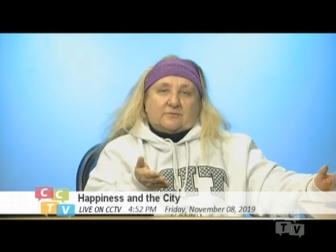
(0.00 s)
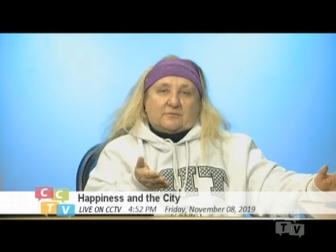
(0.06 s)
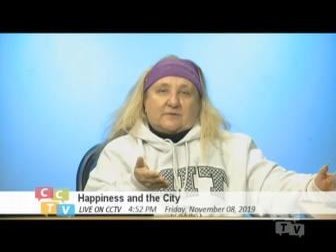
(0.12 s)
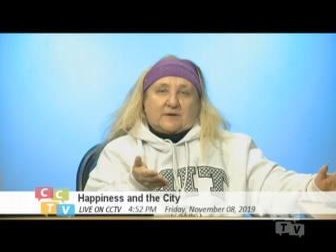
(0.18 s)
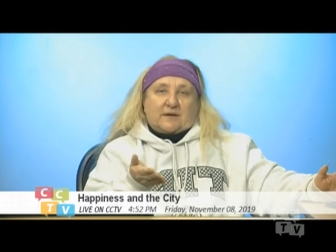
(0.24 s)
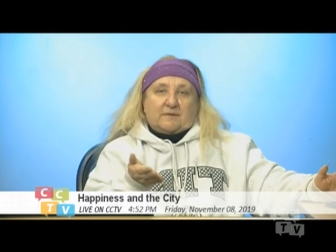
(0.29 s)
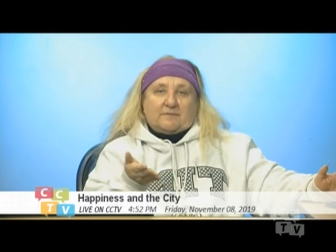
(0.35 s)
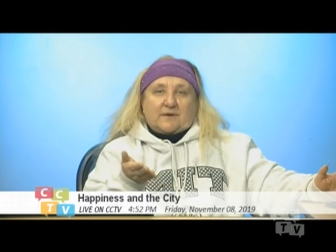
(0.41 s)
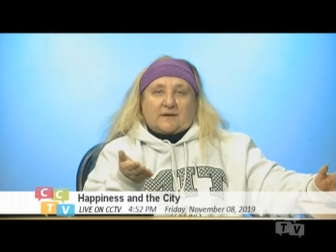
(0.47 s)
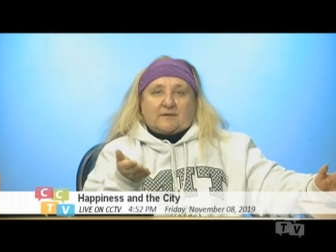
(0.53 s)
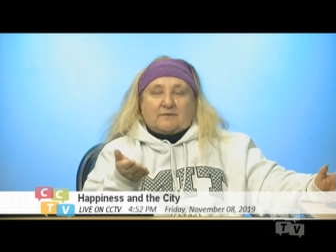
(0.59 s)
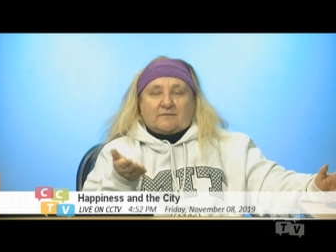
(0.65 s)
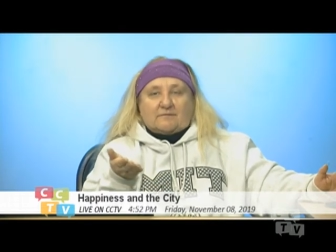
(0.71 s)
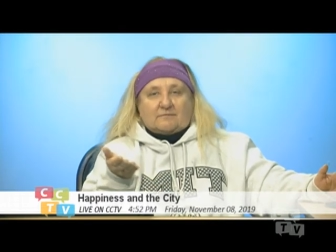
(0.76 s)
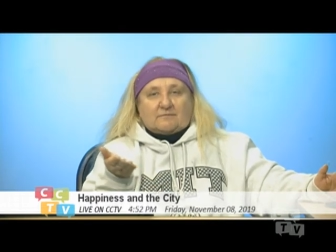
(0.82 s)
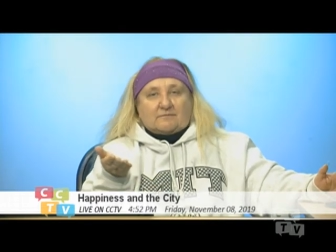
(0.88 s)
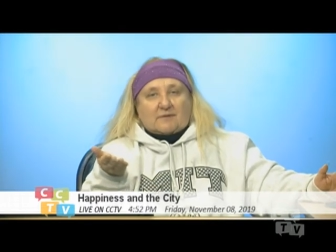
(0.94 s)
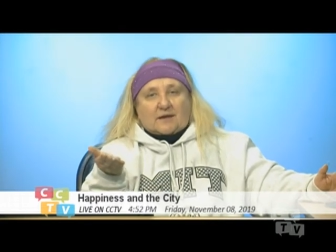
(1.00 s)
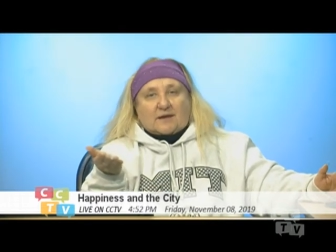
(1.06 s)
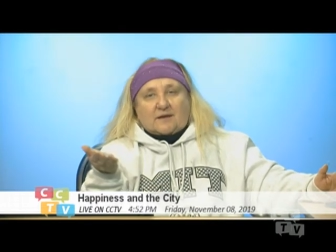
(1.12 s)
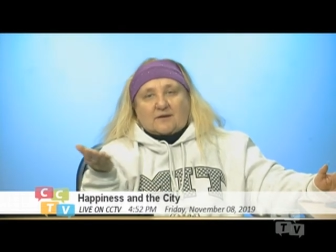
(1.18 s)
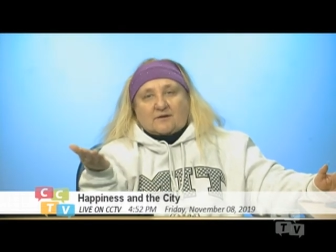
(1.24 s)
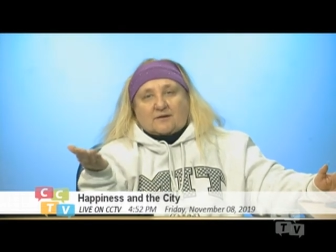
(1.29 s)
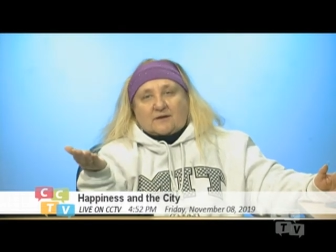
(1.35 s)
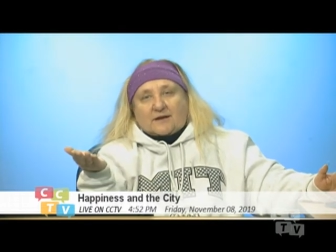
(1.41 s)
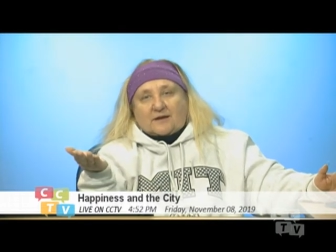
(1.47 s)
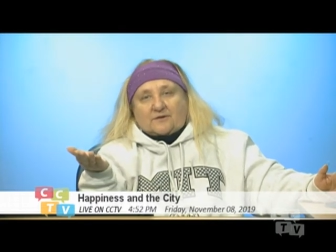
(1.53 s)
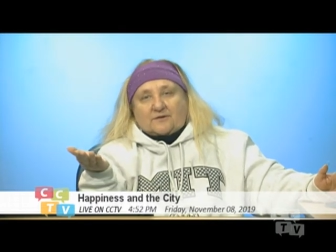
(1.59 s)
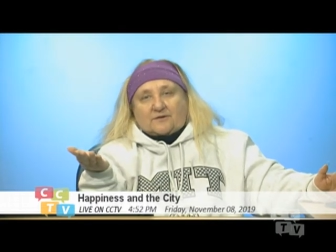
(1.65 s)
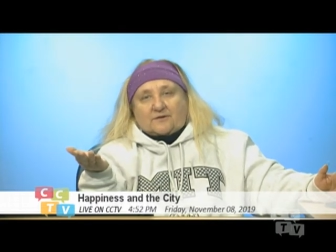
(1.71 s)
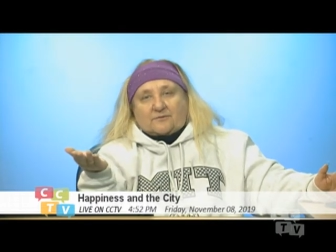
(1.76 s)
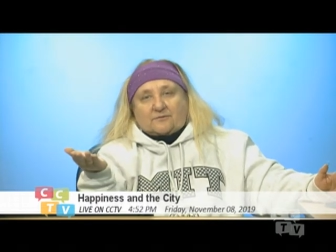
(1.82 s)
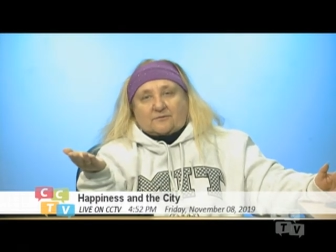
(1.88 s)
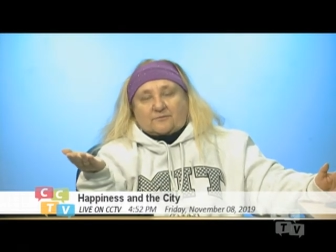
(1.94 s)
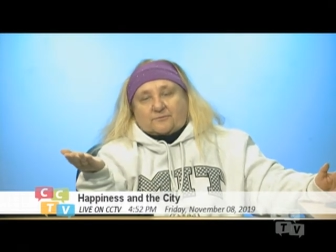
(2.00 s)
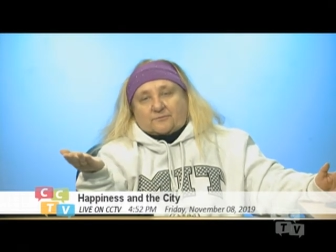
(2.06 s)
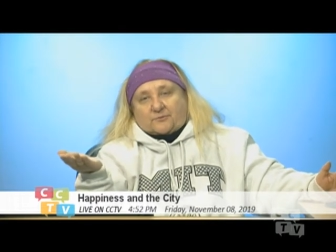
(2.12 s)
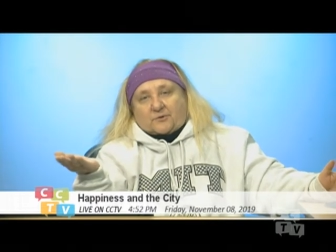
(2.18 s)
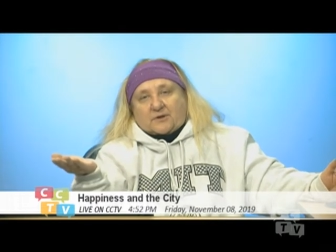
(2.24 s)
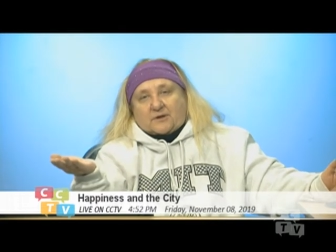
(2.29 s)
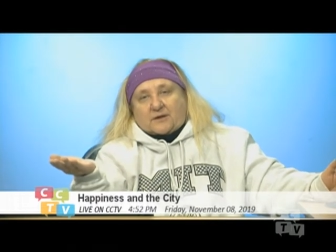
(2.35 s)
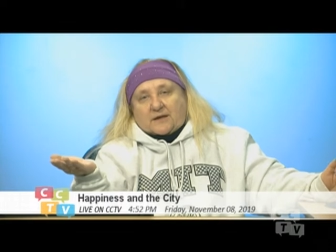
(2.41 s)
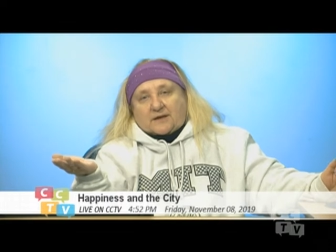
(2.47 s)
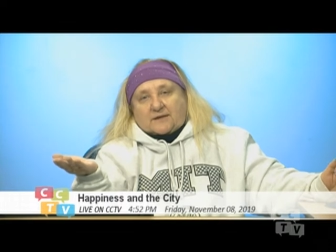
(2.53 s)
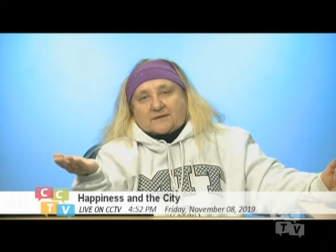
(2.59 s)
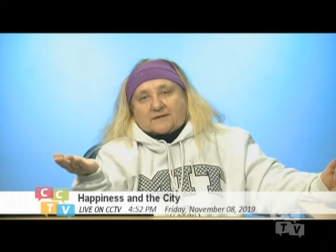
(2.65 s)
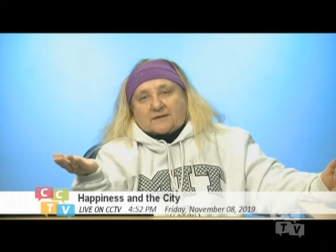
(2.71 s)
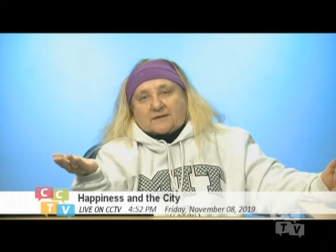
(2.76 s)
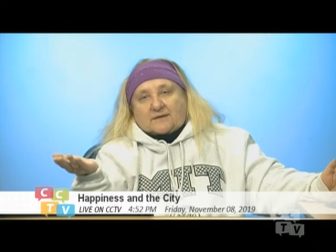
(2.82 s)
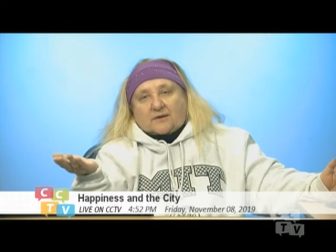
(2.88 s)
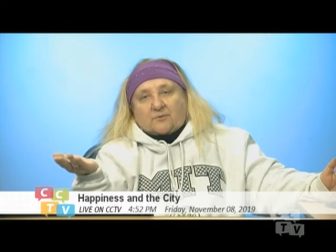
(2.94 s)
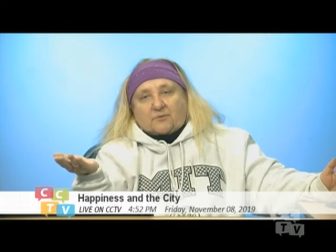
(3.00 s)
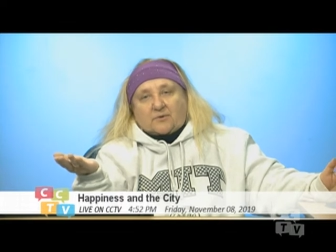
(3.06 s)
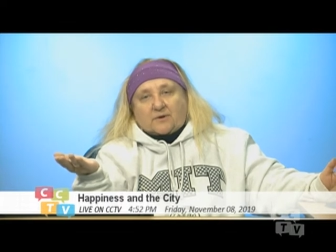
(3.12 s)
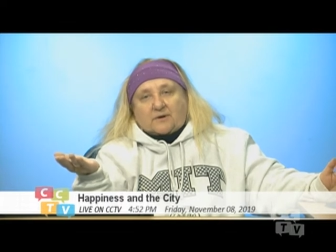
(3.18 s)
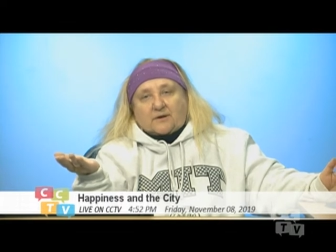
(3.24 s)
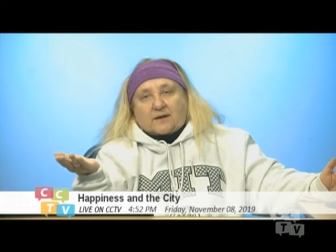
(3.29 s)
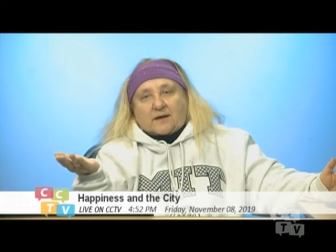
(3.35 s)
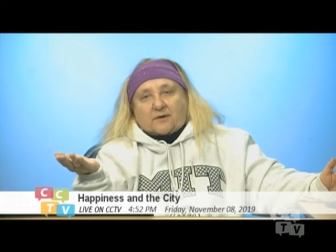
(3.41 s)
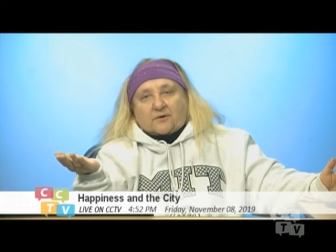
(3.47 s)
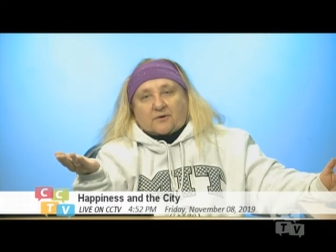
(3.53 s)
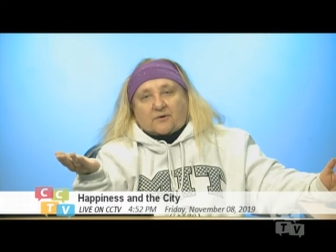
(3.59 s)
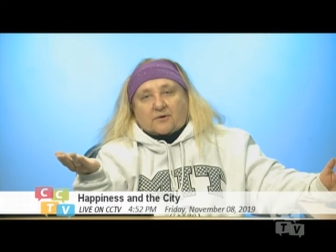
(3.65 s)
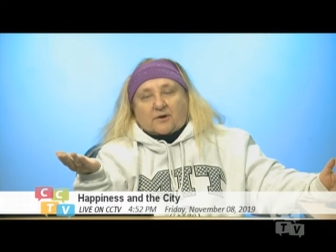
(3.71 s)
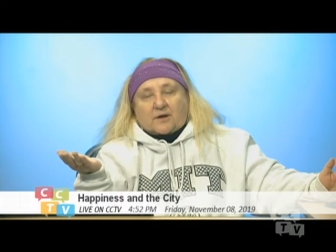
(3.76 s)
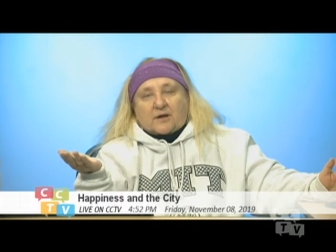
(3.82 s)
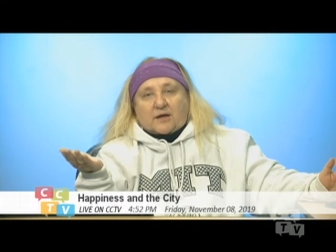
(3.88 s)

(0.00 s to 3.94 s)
They may a year later realize that they were in error.